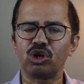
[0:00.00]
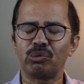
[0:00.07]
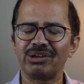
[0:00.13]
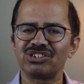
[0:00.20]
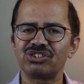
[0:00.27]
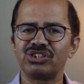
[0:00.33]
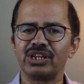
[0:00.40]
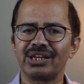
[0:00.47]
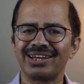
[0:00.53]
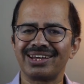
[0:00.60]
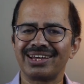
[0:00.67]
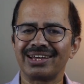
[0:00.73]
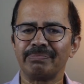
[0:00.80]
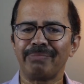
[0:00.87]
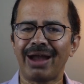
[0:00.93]
domestic
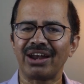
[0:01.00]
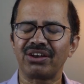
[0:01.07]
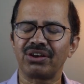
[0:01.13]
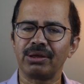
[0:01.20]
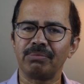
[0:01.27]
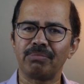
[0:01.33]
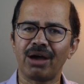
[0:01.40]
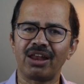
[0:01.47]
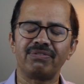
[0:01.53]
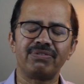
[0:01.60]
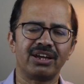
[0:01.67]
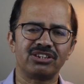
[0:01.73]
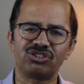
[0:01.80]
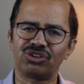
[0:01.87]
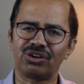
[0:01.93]
battery
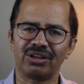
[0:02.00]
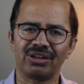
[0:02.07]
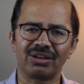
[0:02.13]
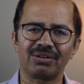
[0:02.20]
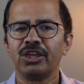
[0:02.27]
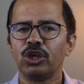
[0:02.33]
manufacturing.